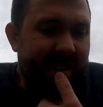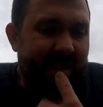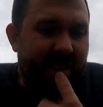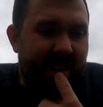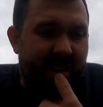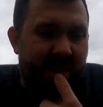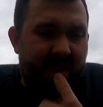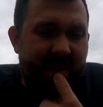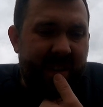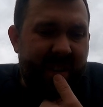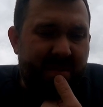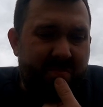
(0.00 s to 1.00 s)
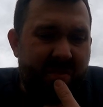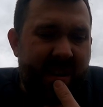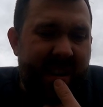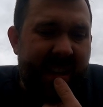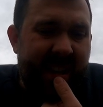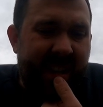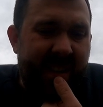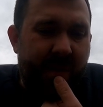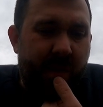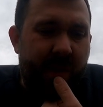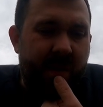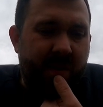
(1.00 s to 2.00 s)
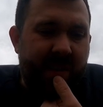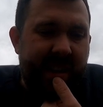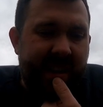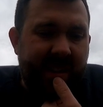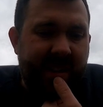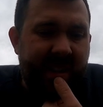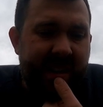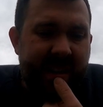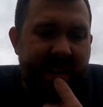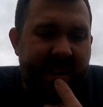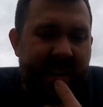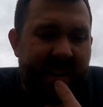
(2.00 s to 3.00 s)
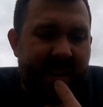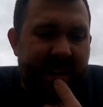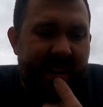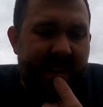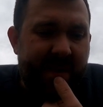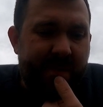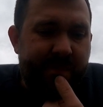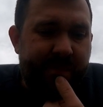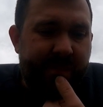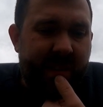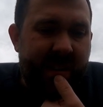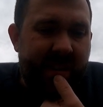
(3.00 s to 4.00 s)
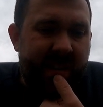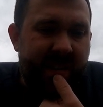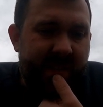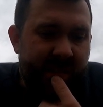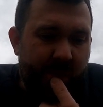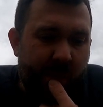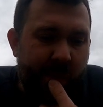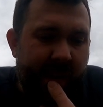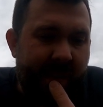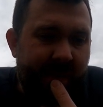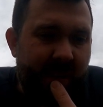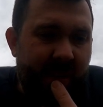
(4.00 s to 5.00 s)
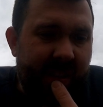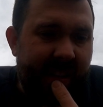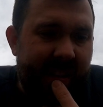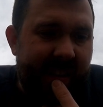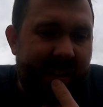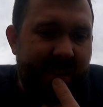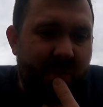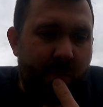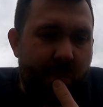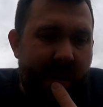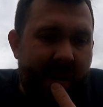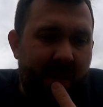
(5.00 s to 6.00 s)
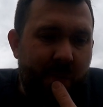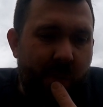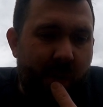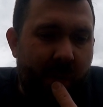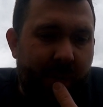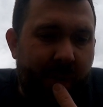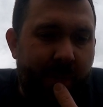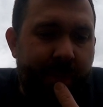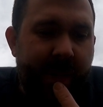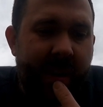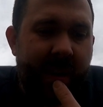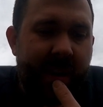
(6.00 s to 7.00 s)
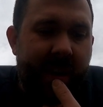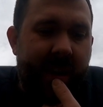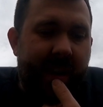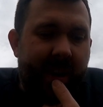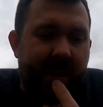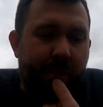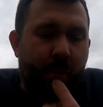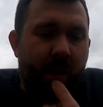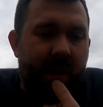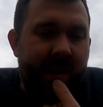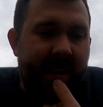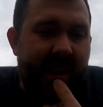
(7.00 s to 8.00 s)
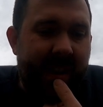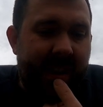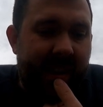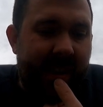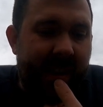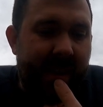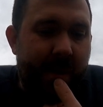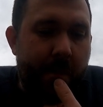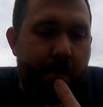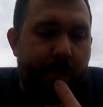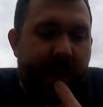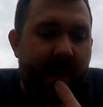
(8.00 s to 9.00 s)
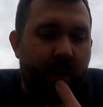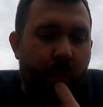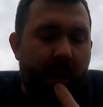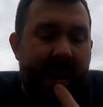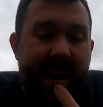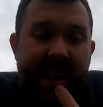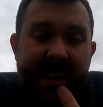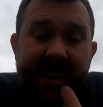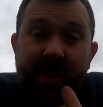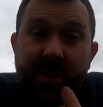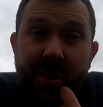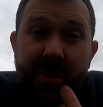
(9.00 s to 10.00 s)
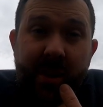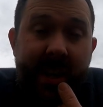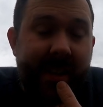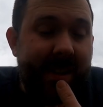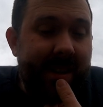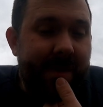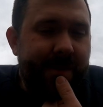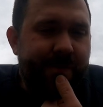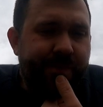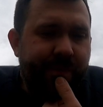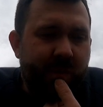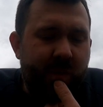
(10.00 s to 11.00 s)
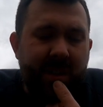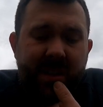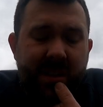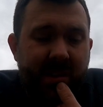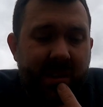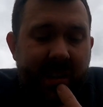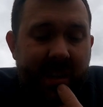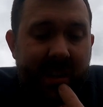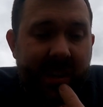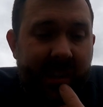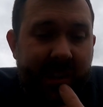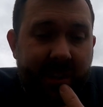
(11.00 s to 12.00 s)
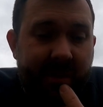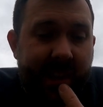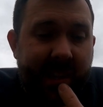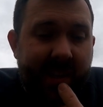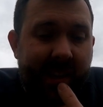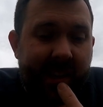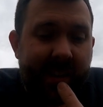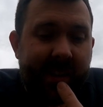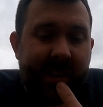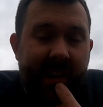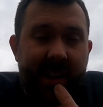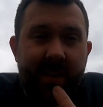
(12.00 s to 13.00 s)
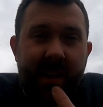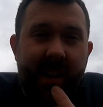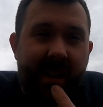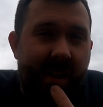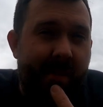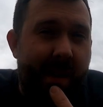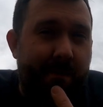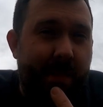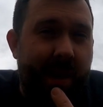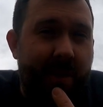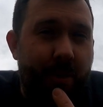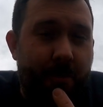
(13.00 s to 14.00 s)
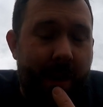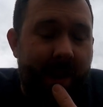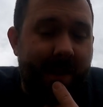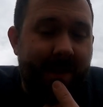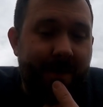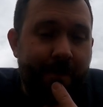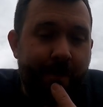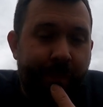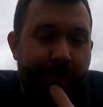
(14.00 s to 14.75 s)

So it's really kind of one of those things. When we have a look at the actual management of them, what the Be Aware in Australia, which has a great site, kind of like our MBU base.